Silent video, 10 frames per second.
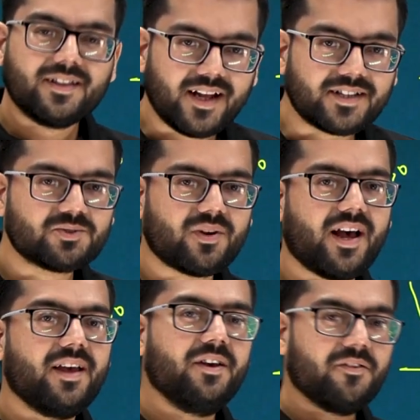That's
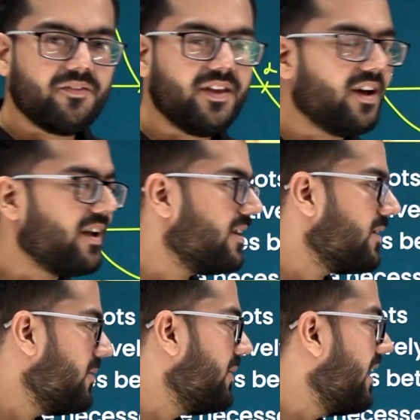why we are
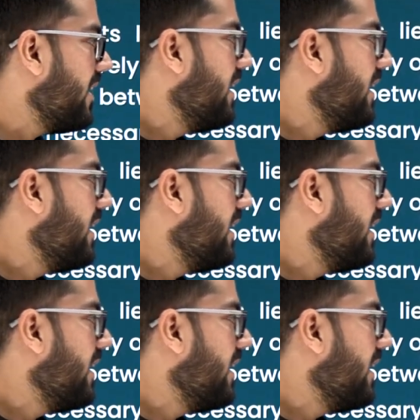concluding